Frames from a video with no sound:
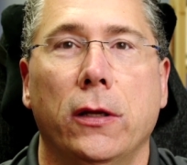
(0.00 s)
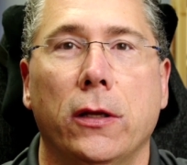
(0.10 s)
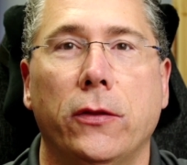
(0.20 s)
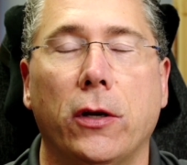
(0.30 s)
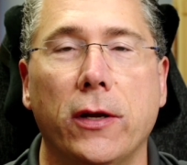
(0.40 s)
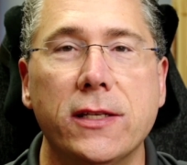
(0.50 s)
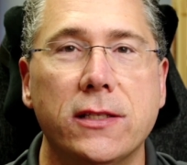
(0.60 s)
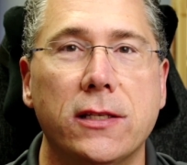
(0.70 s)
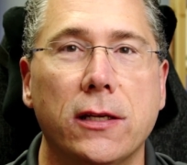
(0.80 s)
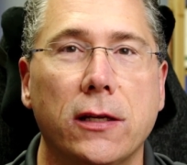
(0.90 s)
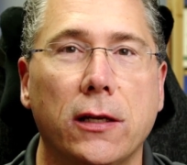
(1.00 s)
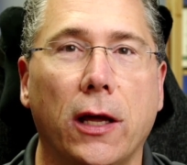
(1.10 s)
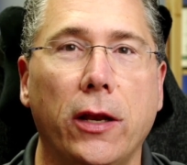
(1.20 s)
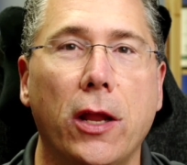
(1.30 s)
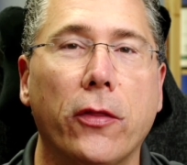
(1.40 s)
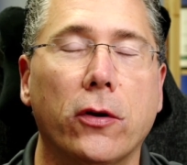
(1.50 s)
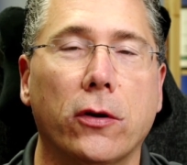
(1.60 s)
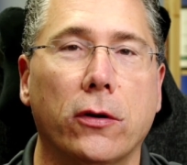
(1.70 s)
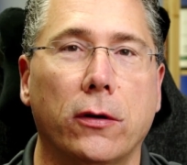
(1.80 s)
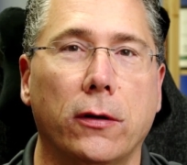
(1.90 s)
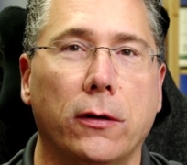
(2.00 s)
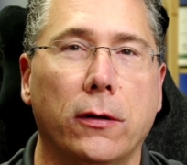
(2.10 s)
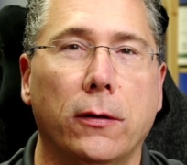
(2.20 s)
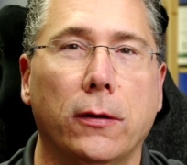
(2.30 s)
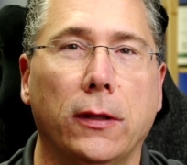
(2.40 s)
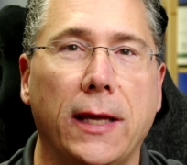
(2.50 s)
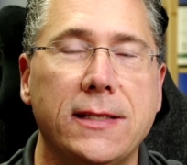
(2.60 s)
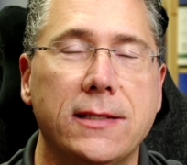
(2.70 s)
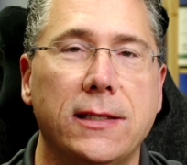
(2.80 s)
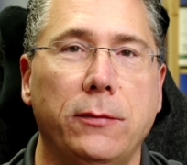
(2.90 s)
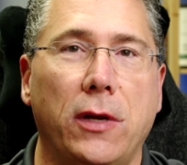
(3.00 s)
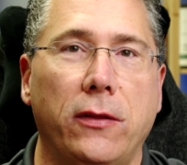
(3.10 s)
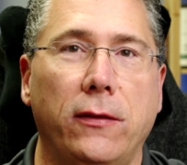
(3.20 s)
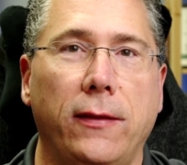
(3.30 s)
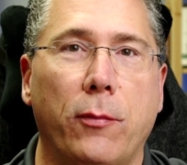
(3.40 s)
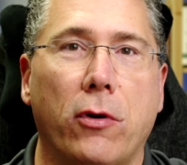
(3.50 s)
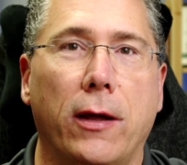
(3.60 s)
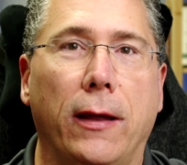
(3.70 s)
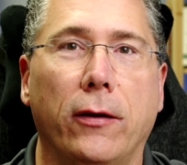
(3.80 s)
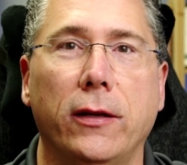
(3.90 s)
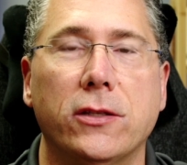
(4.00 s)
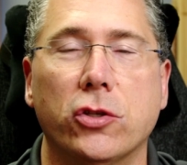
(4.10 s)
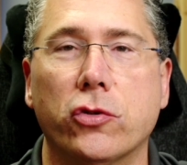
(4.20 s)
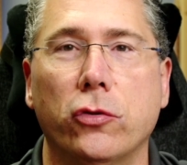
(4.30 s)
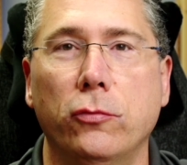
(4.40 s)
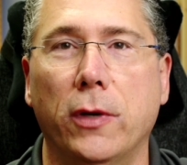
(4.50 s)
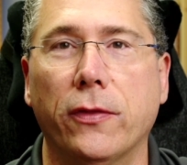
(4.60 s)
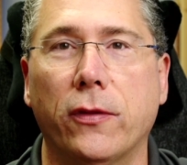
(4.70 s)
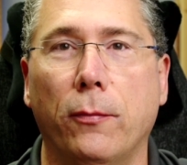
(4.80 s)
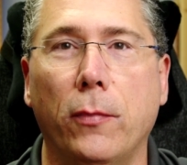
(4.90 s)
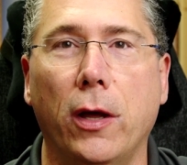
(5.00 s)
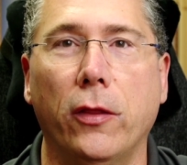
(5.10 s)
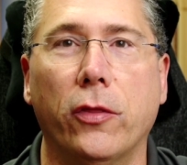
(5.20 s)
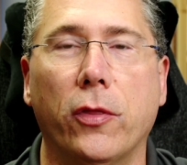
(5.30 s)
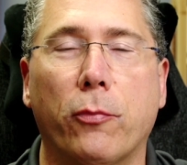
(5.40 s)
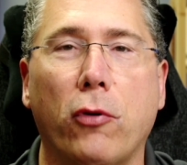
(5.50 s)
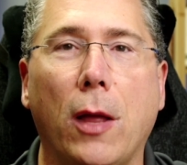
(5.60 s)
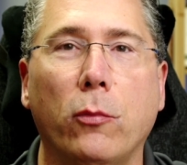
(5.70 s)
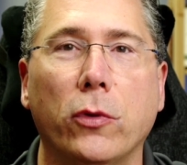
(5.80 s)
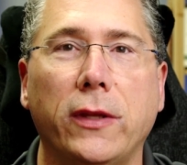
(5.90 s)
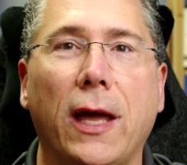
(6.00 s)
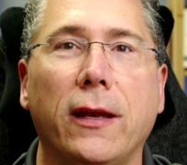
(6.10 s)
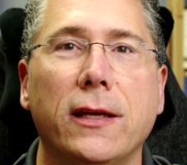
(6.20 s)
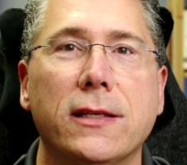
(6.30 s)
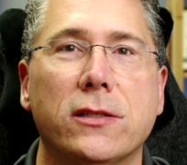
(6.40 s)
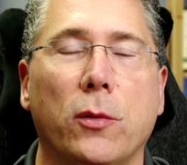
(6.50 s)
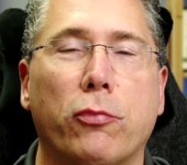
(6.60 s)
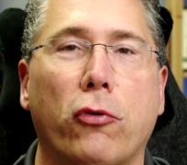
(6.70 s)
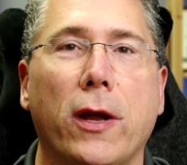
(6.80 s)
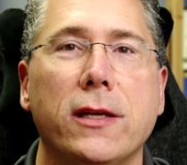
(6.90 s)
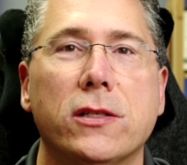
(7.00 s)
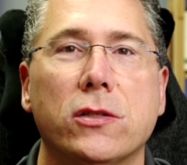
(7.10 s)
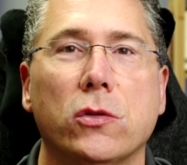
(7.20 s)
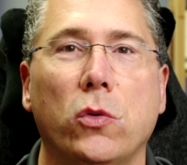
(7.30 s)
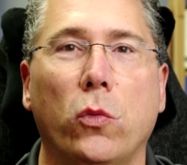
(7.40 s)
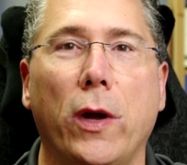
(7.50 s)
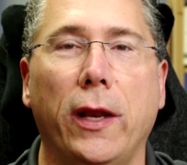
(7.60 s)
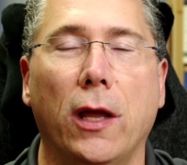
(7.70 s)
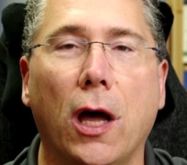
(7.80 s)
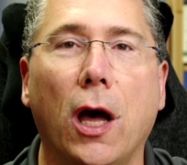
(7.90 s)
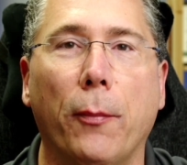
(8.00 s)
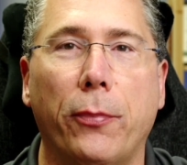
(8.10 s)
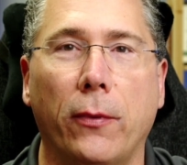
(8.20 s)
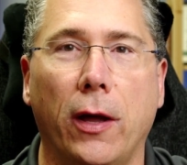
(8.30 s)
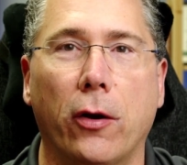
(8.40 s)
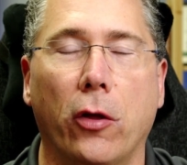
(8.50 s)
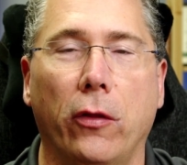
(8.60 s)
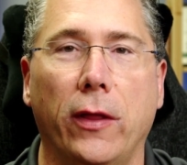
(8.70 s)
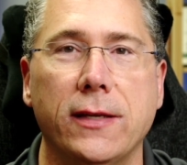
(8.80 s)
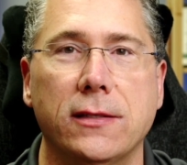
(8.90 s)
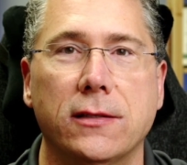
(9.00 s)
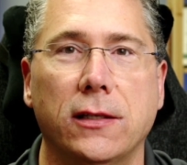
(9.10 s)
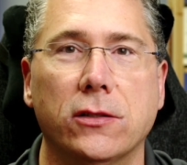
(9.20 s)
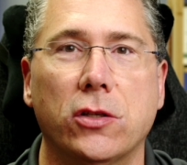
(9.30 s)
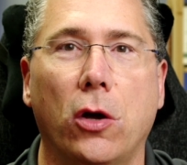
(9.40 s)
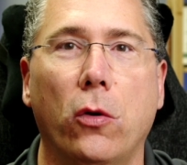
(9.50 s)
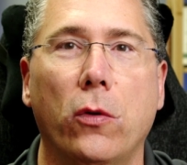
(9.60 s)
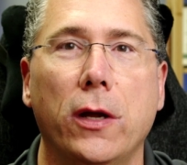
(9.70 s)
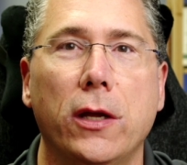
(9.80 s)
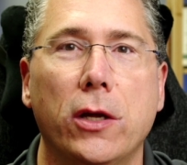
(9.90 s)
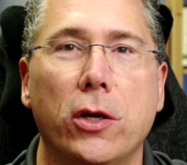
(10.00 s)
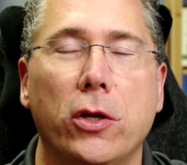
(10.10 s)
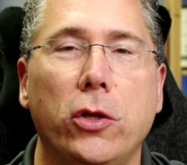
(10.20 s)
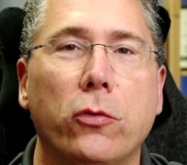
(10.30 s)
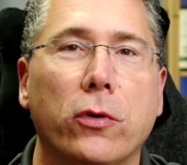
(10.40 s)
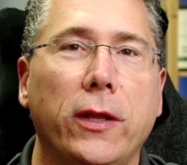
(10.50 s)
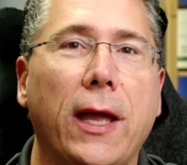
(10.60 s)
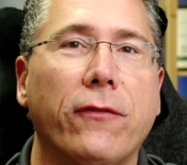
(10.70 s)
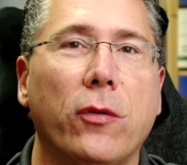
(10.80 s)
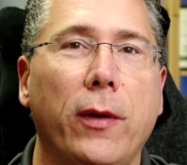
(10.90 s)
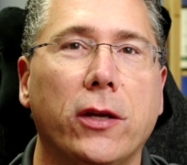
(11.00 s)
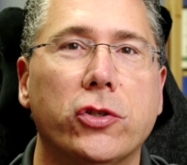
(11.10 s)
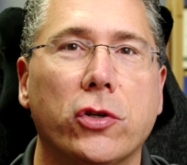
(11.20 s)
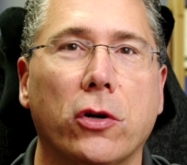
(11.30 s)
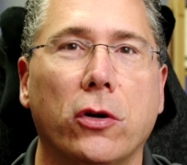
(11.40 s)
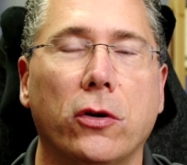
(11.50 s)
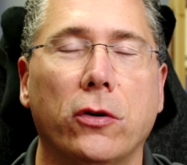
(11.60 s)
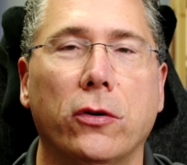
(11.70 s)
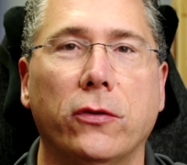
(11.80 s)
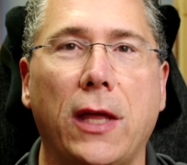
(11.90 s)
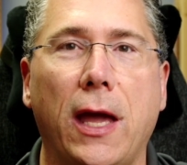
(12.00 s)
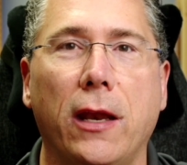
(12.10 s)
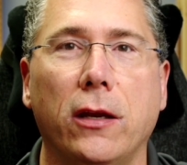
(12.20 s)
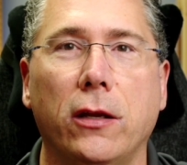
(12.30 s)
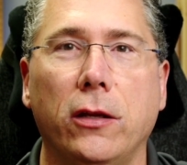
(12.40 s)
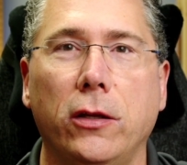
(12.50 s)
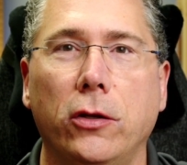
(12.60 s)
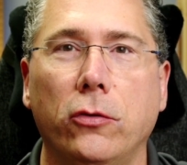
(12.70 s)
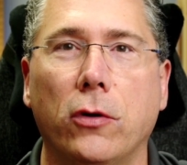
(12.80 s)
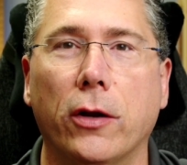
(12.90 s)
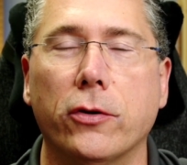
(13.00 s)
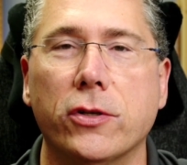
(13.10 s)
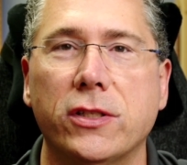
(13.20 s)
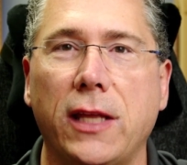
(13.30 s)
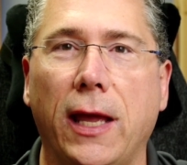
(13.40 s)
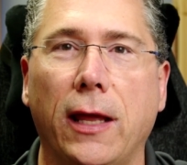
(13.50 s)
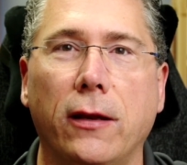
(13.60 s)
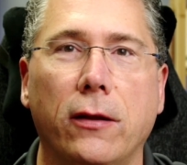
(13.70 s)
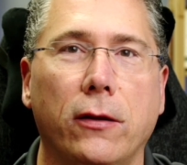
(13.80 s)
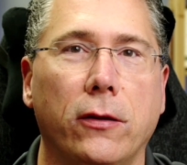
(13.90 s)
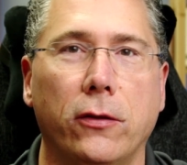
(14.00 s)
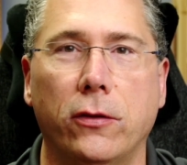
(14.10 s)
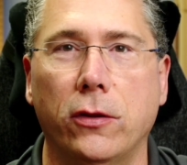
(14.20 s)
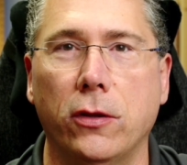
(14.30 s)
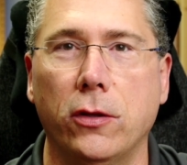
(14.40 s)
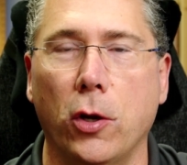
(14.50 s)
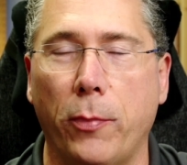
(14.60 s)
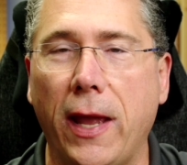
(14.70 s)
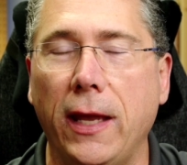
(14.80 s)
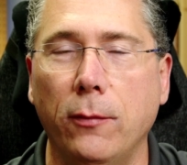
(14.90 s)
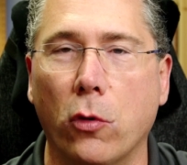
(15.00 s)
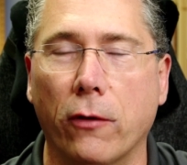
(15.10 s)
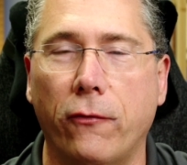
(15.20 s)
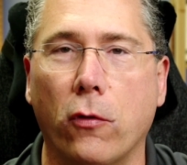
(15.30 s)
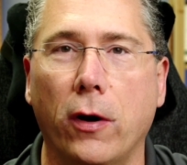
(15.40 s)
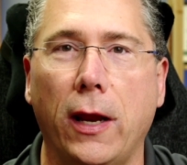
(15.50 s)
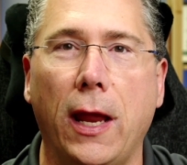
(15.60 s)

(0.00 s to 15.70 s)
there is another licensing method that they brought out, and it's a true month to month. The problem with that is the price went up on all the licensing. So you really have to make sure that you understand you're paying more for it,